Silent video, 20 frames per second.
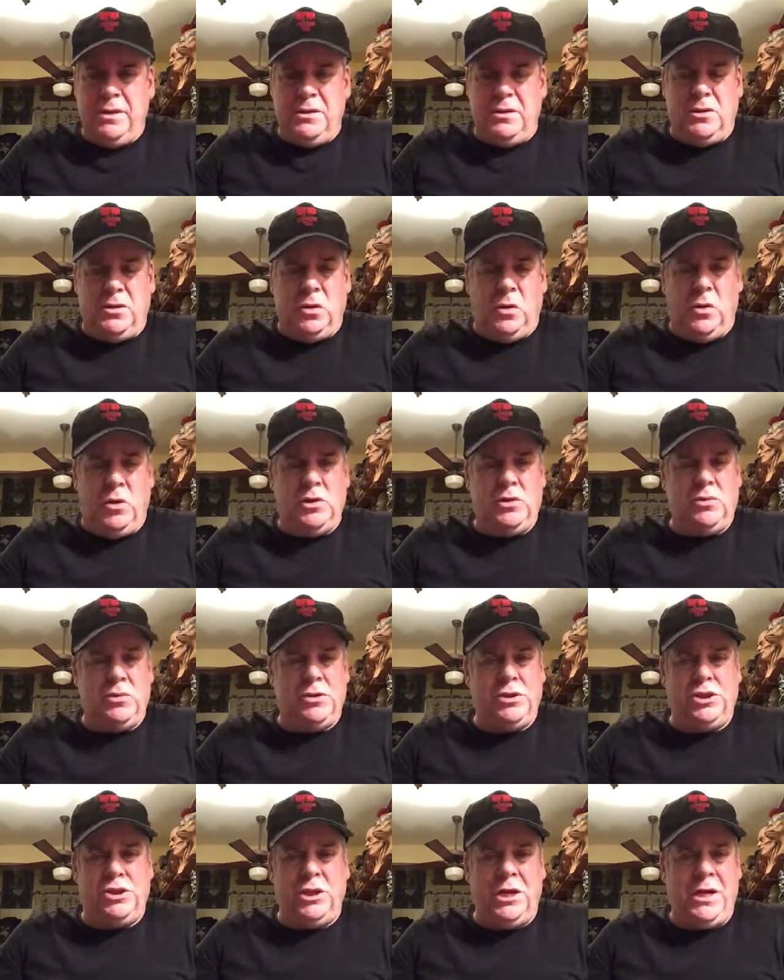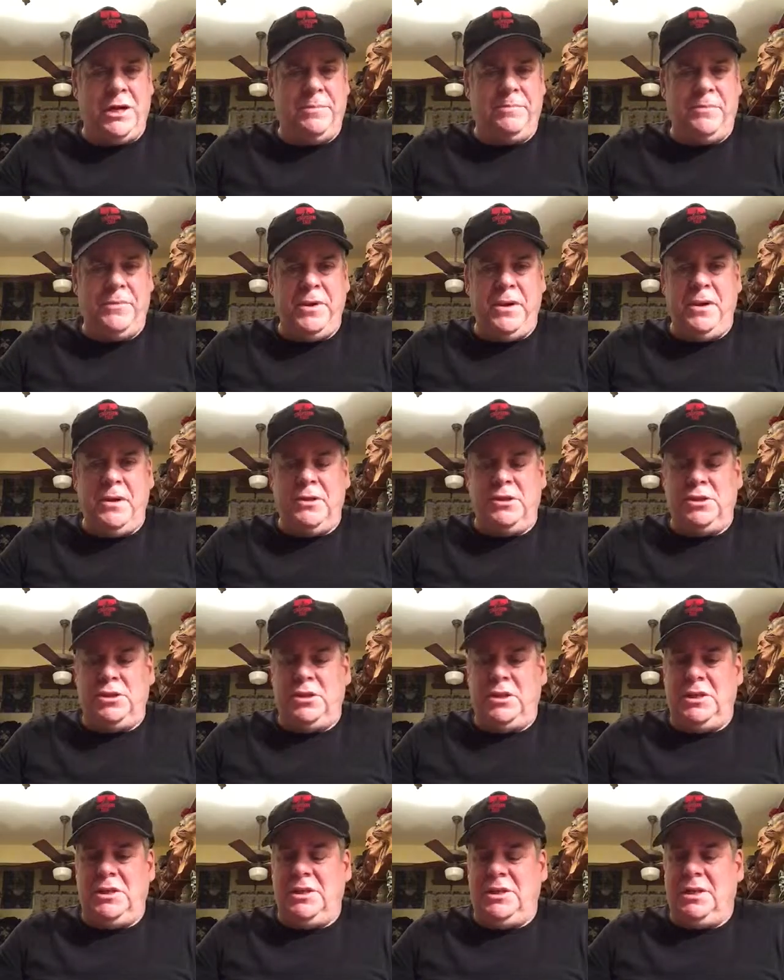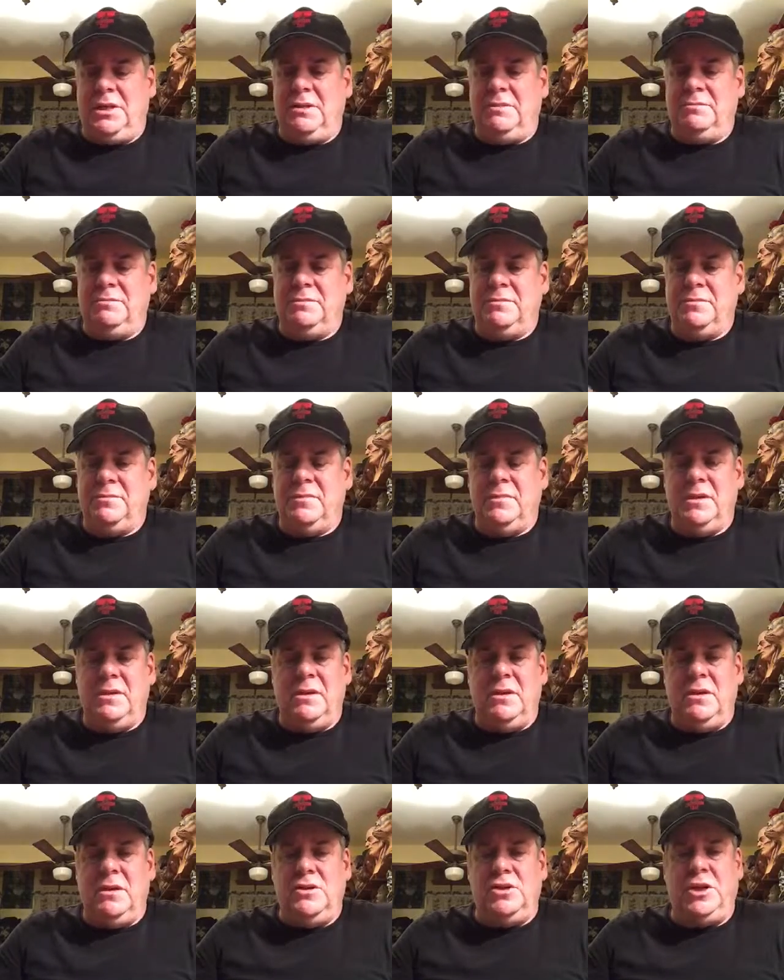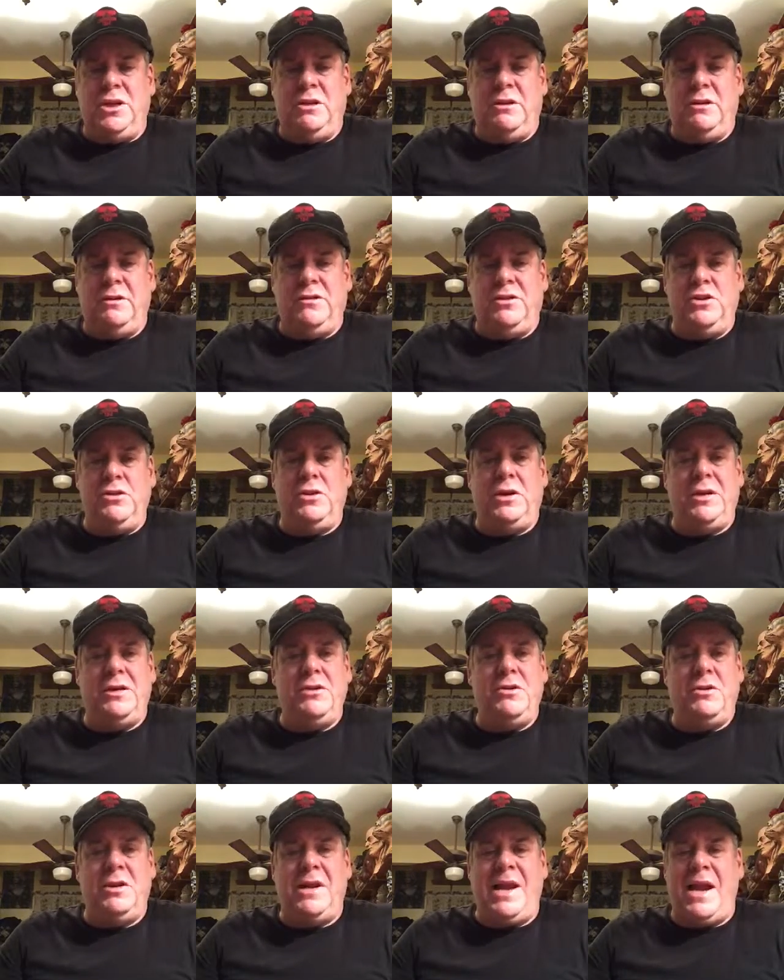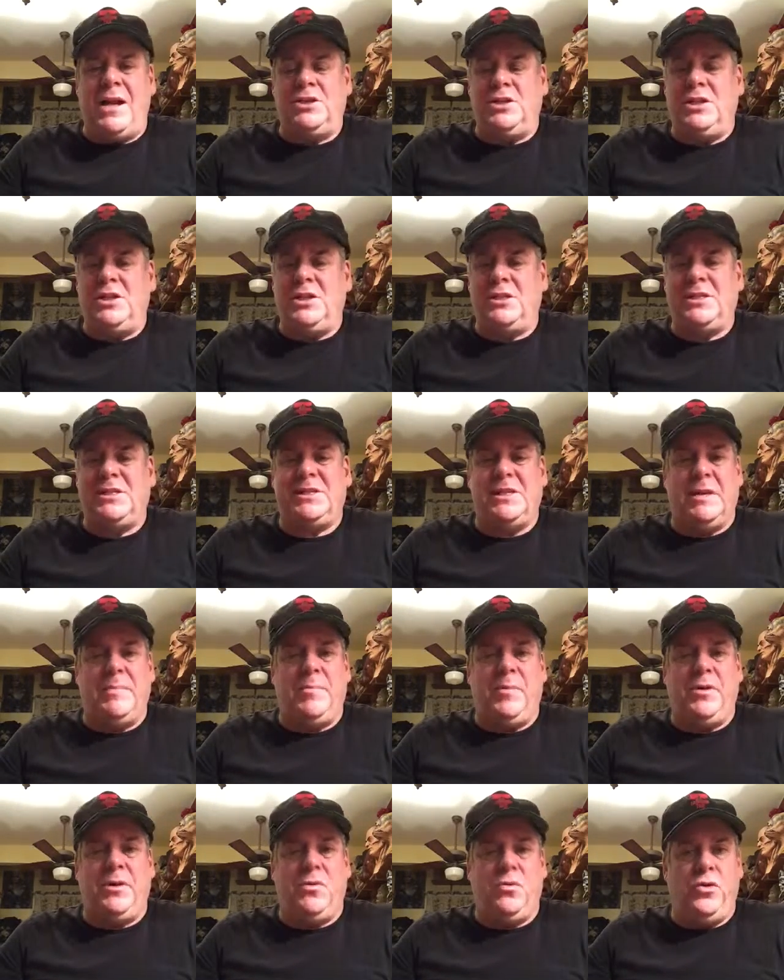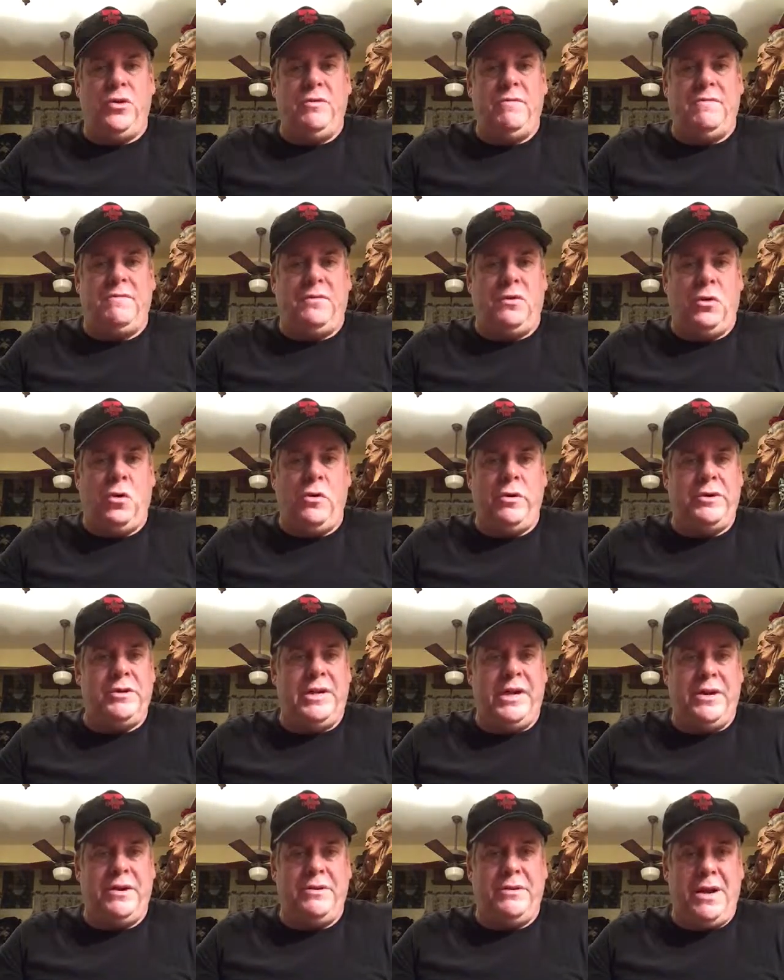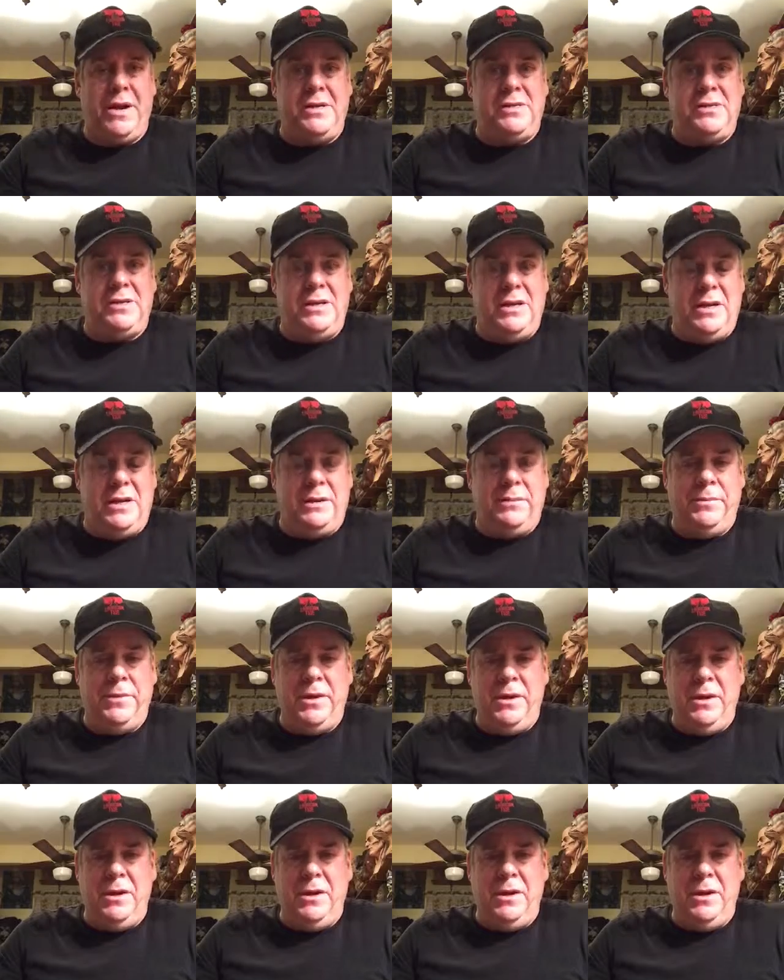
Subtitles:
The doors were shut. She couldn't. You can actually just slip on a wooden floor and tear your ACL.